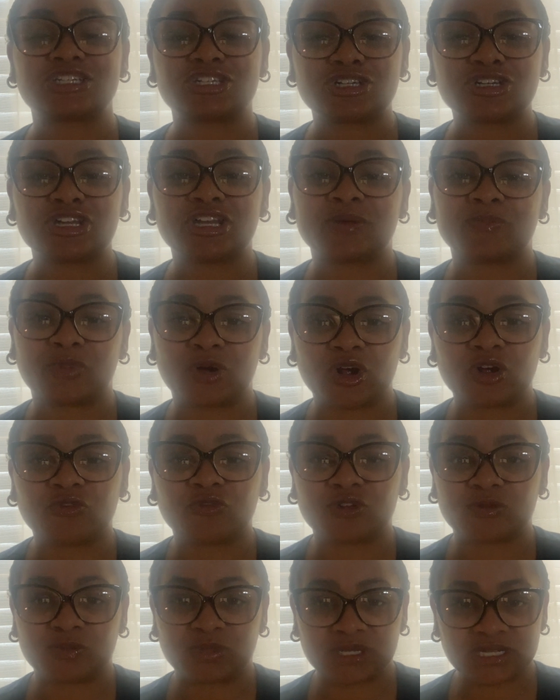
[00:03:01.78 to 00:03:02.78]
good and
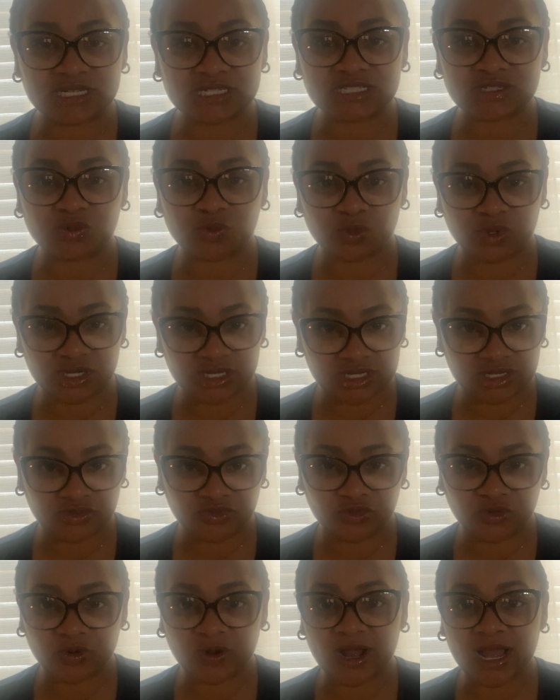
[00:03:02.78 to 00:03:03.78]
perfect, pleasing will it
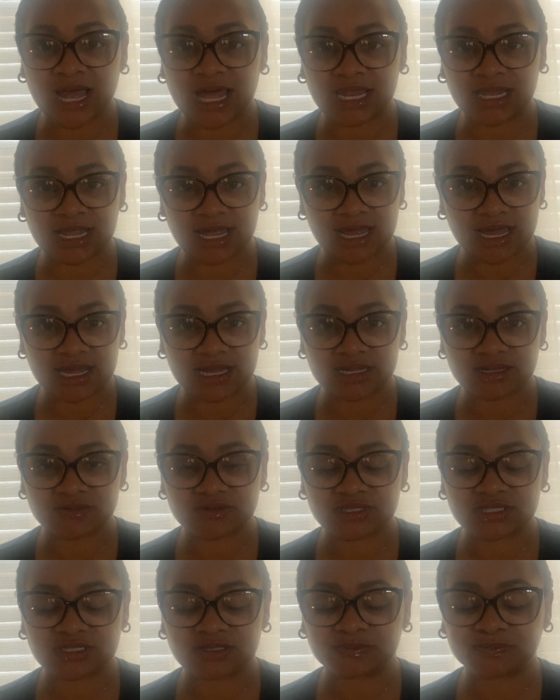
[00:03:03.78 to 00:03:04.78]
for our
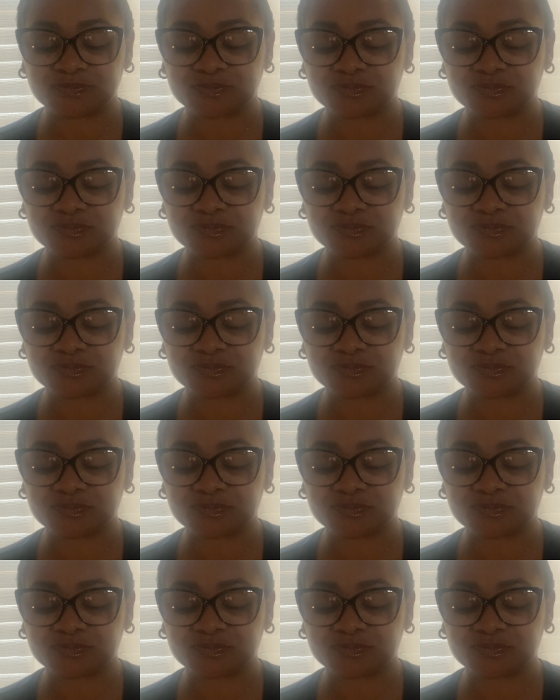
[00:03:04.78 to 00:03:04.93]
lives.